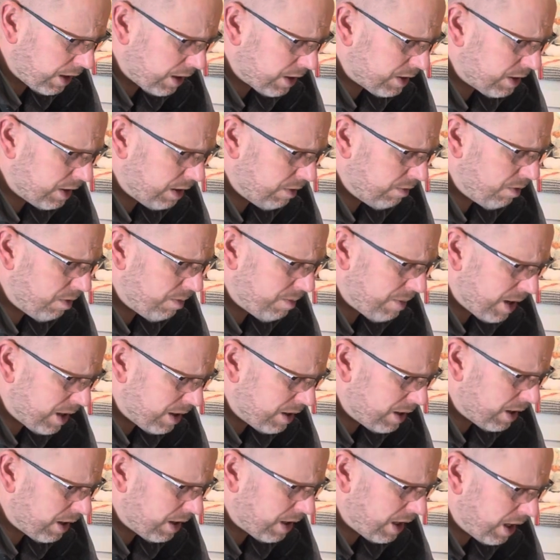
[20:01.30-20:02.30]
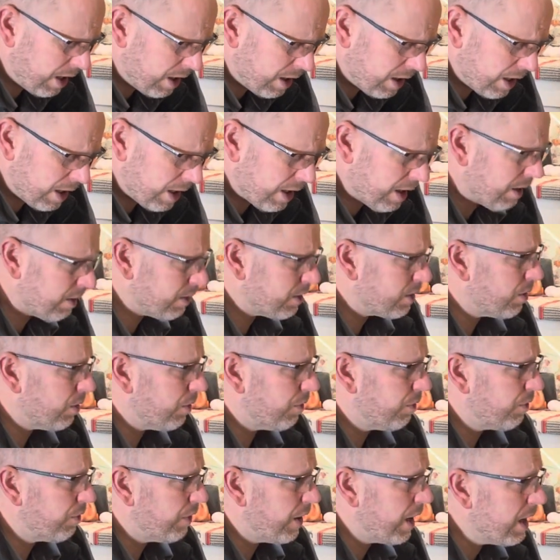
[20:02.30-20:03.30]
this, he remained in Galilee. That's
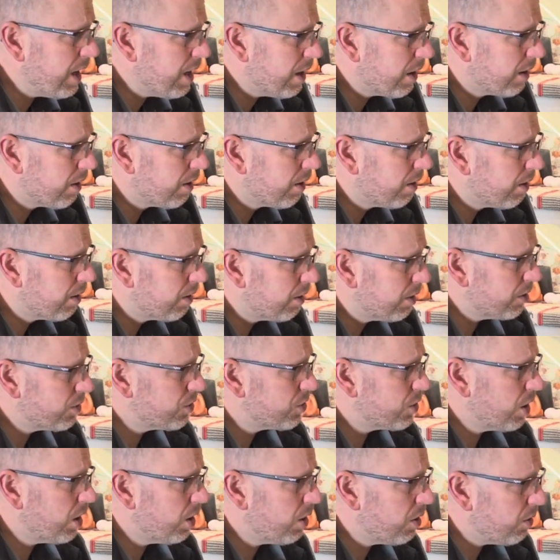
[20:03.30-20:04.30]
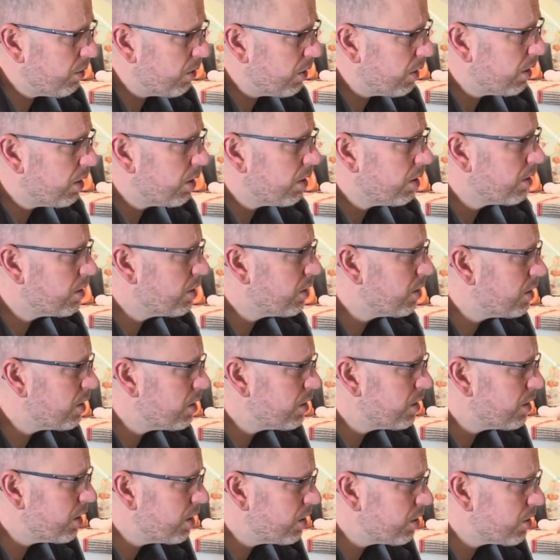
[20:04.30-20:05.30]
not fake, that's genuine. It's a
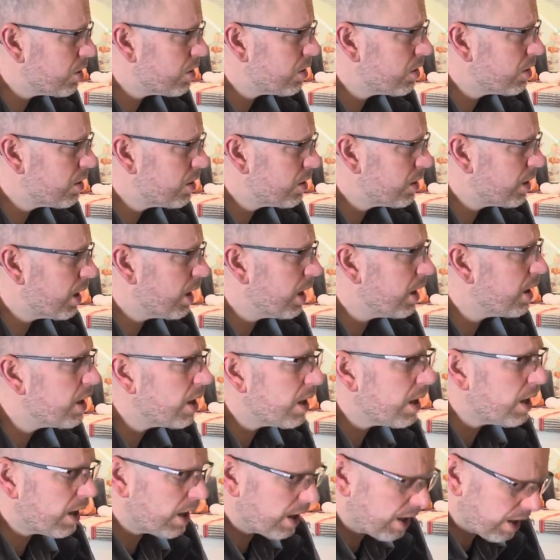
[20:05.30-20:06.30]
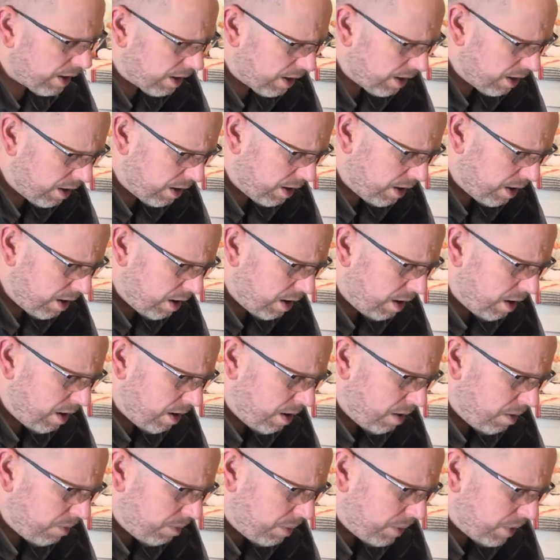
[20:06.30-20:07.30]
decision to stay there.
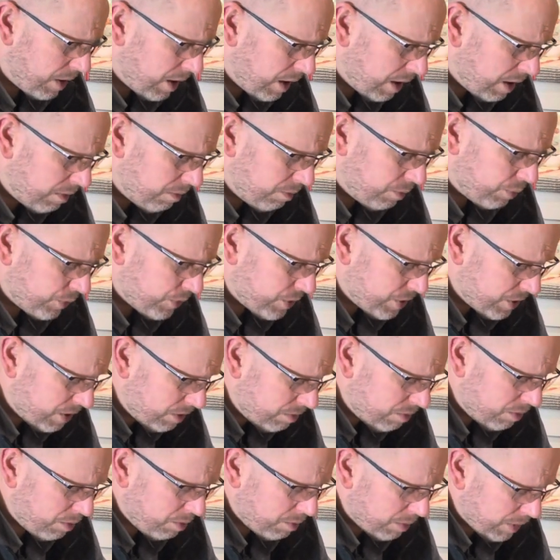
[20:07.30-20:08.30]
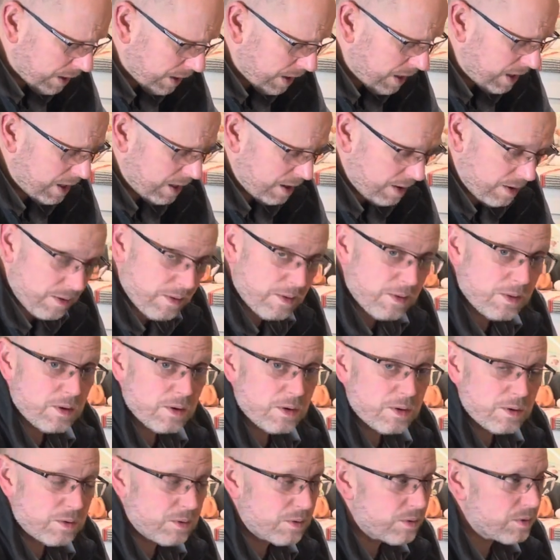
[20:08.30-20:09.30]
But then, presumably, the
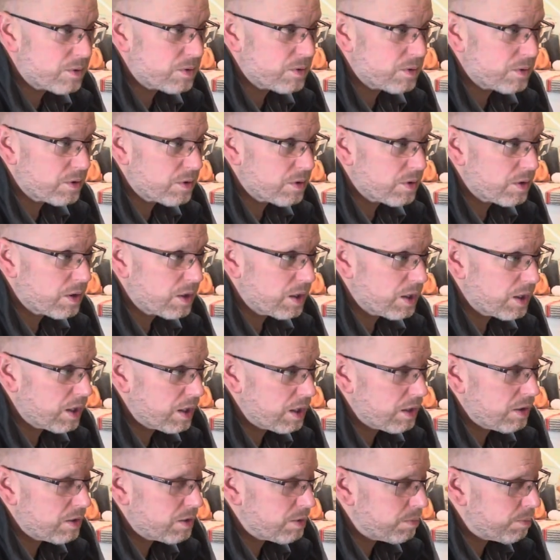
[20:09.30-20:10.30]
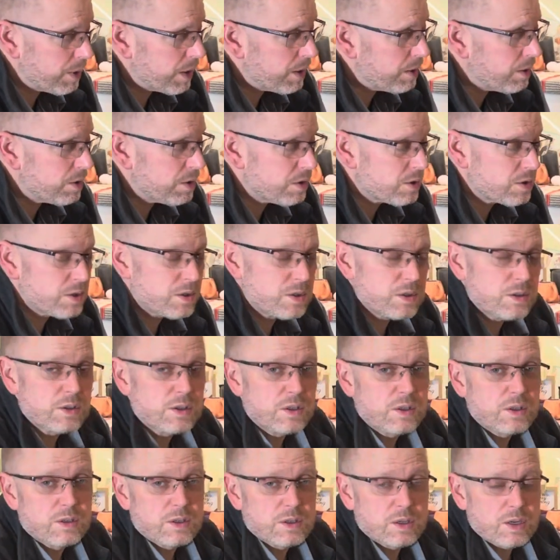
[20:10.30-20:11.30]
Lord, in dependence
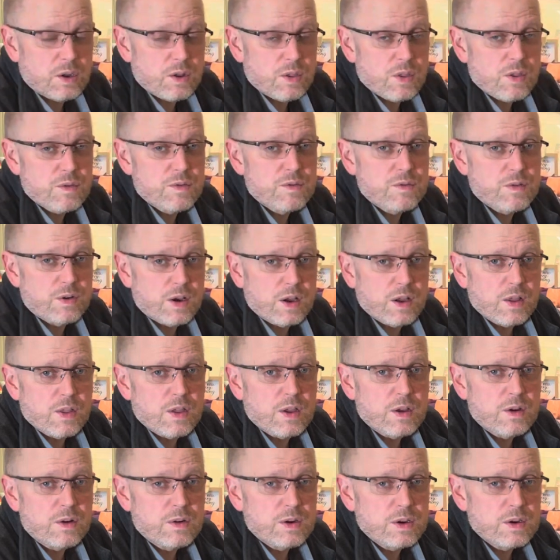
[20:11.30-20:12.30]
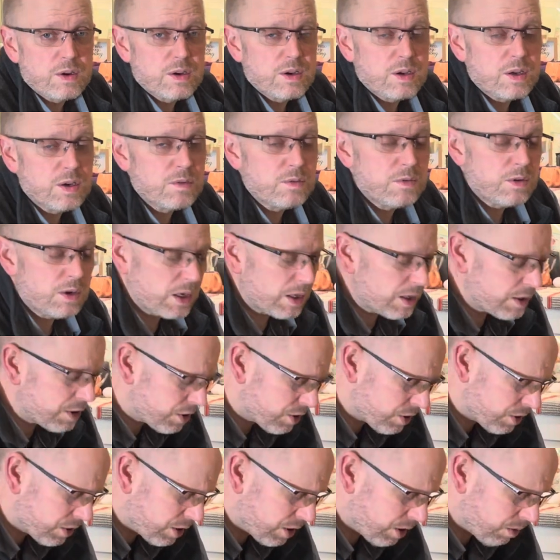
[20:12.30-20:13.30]
on the Father in, in
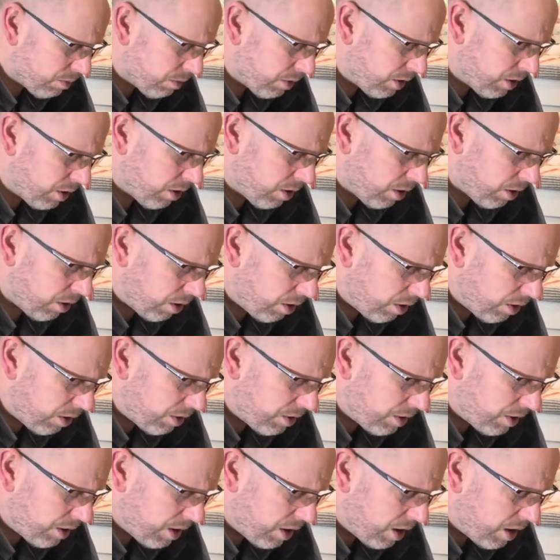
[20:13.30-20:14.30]
relationship with God,